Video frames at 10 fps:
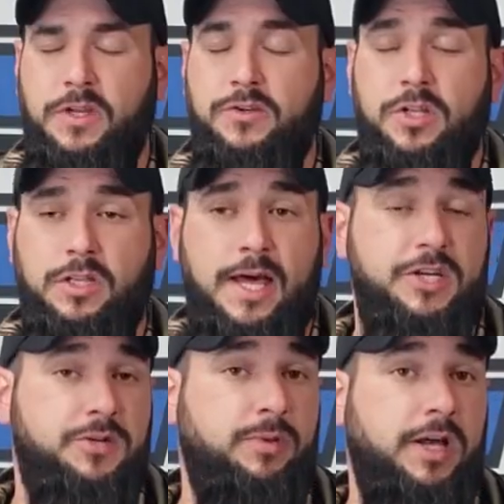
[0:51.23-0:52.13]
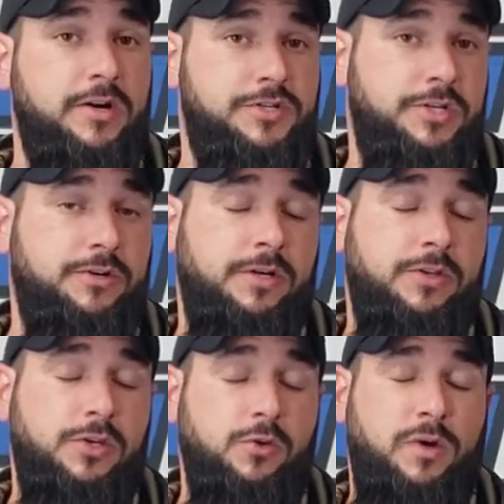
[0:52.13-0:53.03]
Now there's a lot of suppliers here in
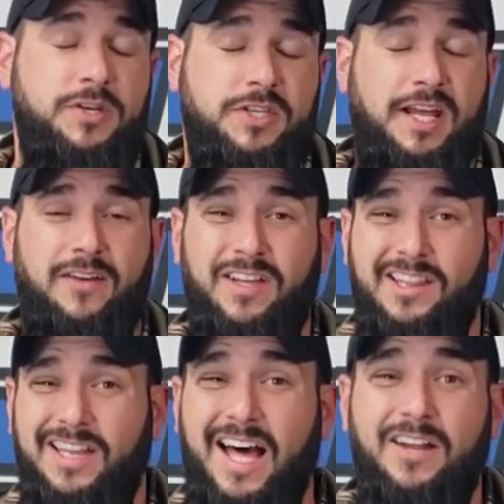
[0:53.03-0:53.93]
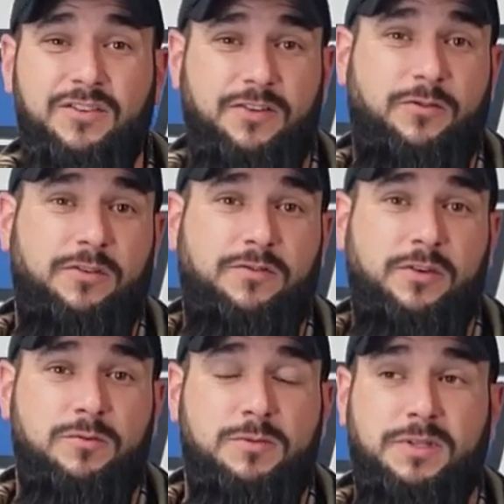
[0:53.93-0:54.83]
the US that have a lot of different
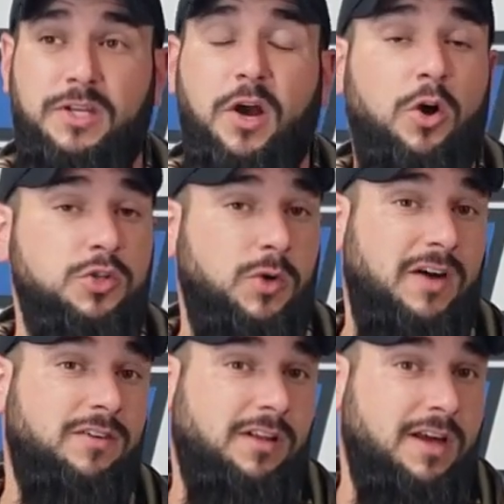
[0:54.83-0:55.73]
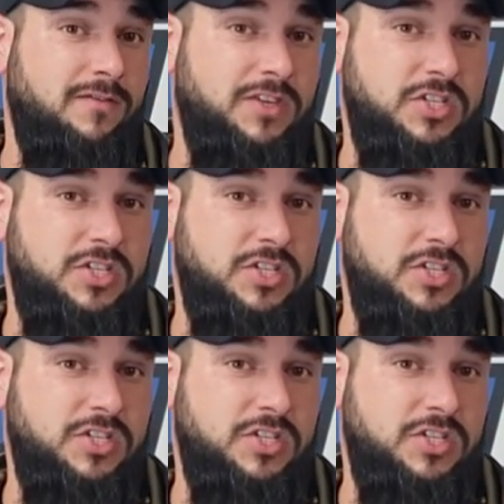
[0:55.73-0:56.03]
films, but they also have a lot of the